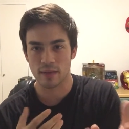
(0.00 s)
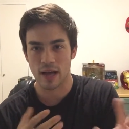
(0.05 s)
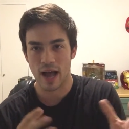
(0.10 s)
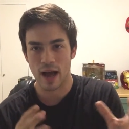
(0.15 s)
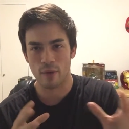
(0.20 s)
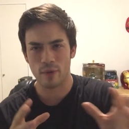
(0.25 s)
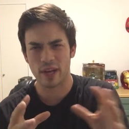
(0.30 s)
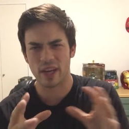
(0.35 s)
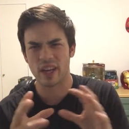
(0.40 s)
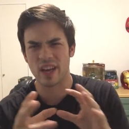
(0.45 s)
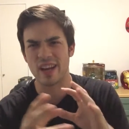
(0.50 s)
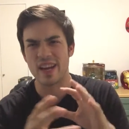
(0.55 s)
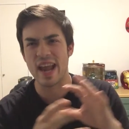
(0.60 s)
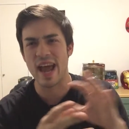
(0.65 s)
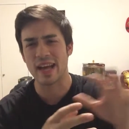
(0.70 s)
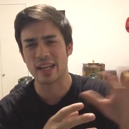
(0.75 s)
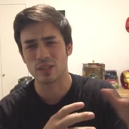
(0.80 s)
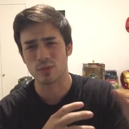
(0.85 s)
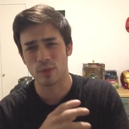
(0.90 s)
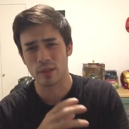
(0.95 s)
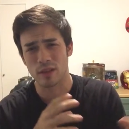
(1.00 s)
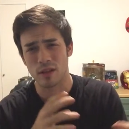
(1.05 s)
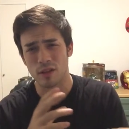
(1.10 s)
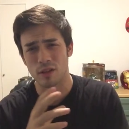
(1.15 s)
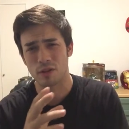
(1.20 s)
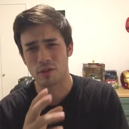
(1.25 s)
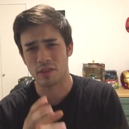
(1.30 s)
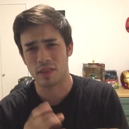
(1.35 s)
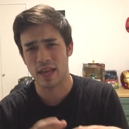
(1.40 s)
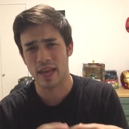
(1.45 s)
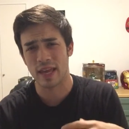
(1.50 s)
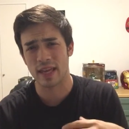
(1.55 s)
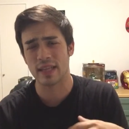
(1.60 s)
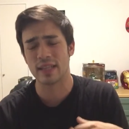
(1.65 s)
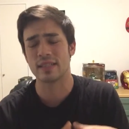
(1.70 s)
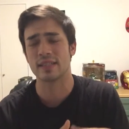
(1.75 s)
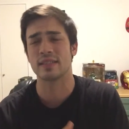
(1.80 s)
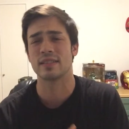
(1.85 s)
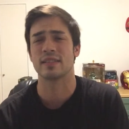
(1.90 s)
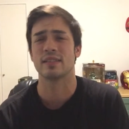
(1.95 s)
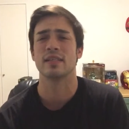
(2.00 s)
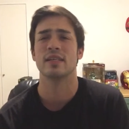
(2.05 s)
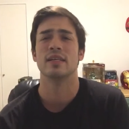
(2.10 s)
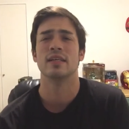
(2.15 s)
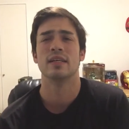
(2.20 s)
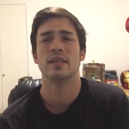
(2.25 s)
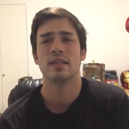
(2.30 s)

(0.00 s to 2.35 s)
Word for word: How it connects with other things.